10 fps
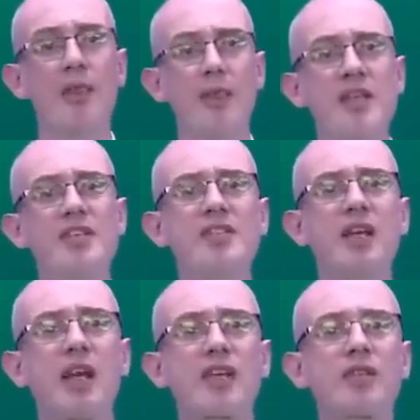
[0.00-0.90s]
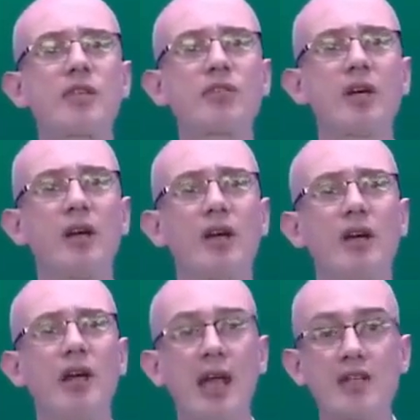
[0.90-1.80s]
This is a lexical chunk.
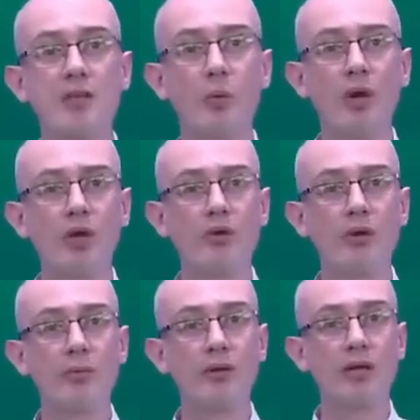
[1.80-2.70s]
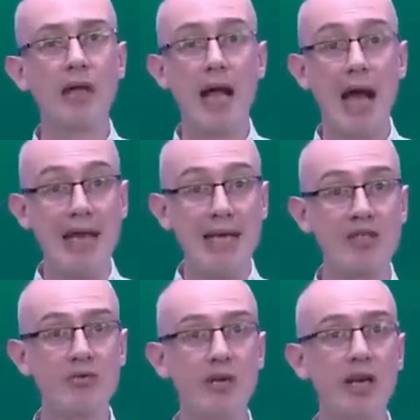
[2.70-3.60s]
It's a word group. And
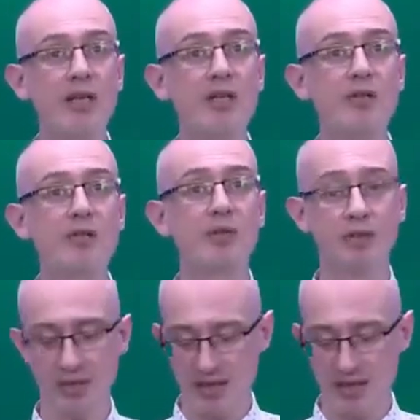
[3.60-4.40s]
it's really useful.